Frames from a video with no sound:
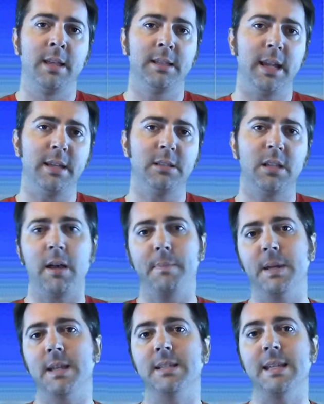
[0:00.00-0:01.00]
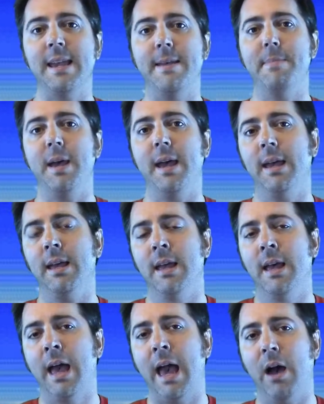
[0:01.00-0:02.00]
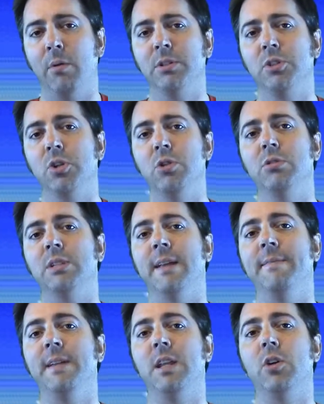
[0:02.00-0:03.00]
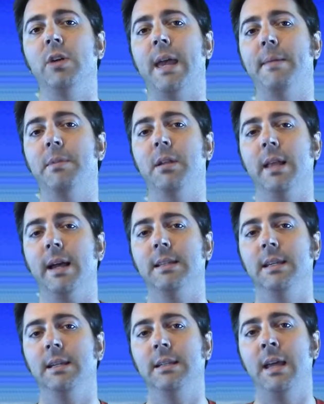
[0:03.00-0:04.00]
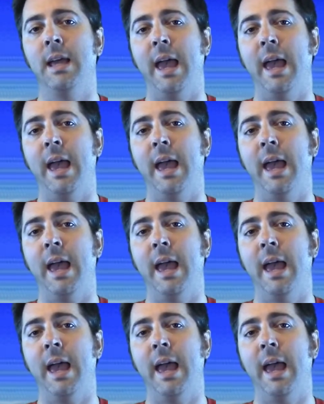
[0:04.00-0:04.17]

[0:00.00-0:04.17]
Today's topic is eBay, how it's used in video game collecting,